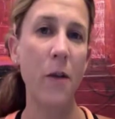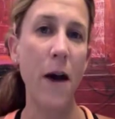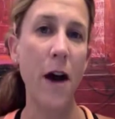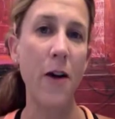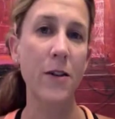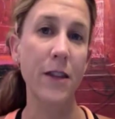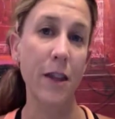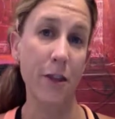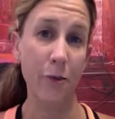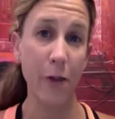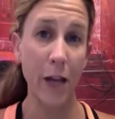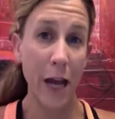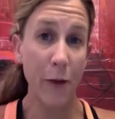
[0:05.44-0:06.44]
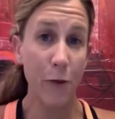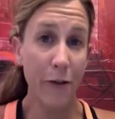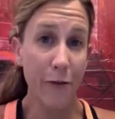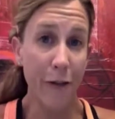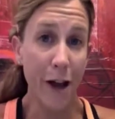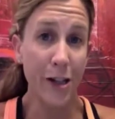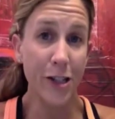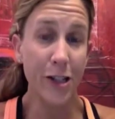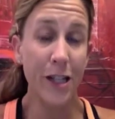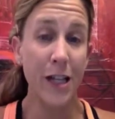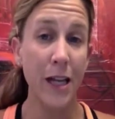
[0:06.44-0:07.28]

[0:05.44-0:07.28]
about the 3-day refresh.